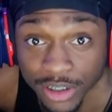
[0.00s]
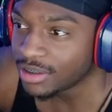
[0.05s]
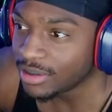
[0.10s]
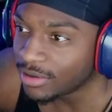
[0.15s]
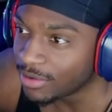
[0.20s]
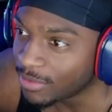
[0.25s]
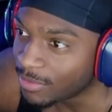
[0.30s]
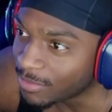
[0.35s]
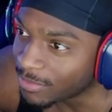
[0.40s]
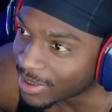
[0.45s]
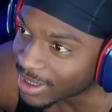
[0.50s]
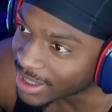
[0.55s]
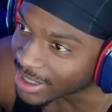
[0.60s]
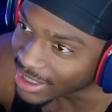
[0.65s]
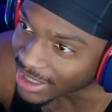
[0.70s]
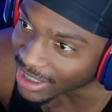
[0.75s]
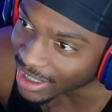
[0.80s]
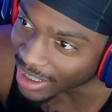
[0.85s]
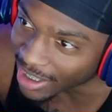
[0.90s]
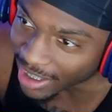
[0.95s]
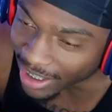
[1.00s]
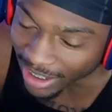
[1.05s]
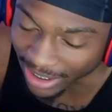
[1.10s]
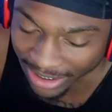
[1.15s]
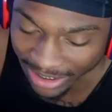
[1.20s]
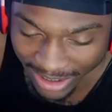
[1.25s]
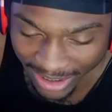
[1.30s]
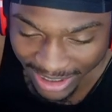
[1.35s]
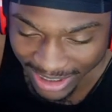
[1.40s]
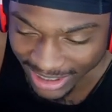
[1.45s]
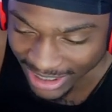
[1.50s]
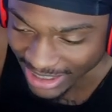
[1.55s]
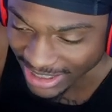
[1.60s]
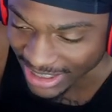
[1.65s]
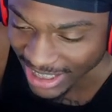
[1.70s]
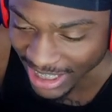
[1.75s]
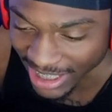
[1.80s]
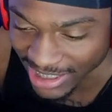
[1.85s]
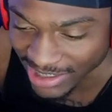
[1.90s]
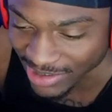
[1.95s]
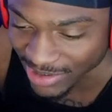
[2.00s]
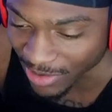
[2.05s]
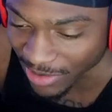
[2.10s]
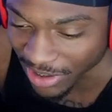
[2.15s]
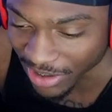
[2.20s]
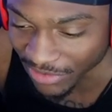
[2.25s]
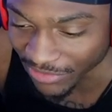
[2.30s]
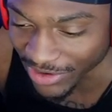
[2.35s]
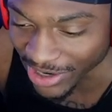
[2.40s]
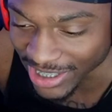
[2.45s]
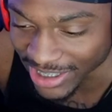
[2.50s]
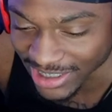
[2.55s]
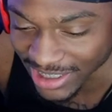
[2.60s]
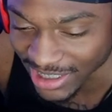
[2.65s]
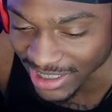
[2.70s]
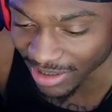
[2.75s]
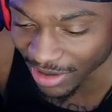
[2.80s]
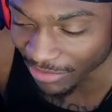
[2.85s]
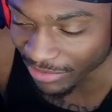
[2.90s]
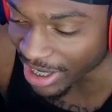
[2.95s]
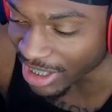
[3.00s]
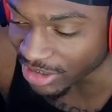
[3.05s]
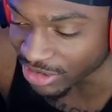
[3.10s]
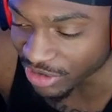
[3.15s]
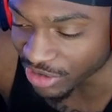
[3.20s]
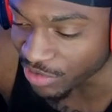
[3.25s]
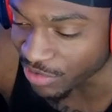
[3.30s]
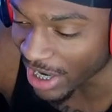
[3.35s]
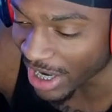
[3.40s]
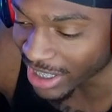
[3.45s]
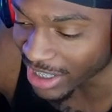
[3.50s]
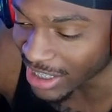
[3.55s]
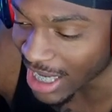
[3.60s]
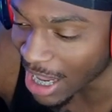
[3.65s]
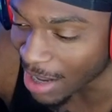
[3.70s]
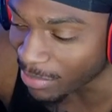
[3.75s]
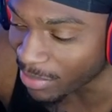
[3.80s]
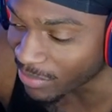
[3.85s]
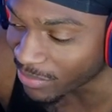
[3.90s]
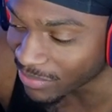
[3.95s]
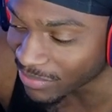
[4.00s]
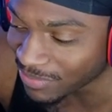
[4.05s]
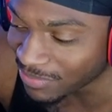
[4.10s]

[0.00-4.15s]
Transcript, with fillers: Oh my god, this nigga's talking crazy. Yo, Kendrick, you gotta clap him.